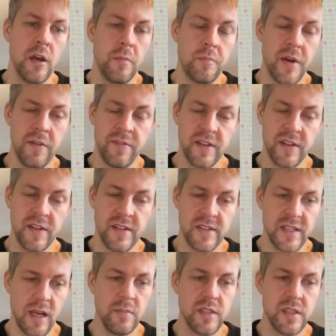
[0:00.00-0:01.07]
prefix
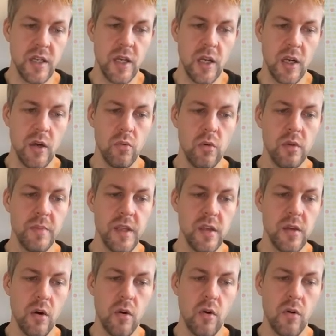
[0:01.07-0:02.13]
sums, will
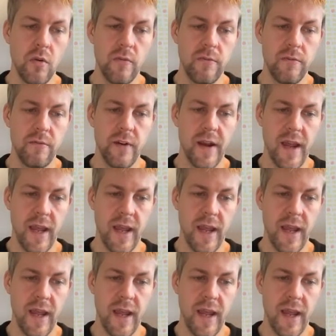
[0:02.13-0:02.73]
be of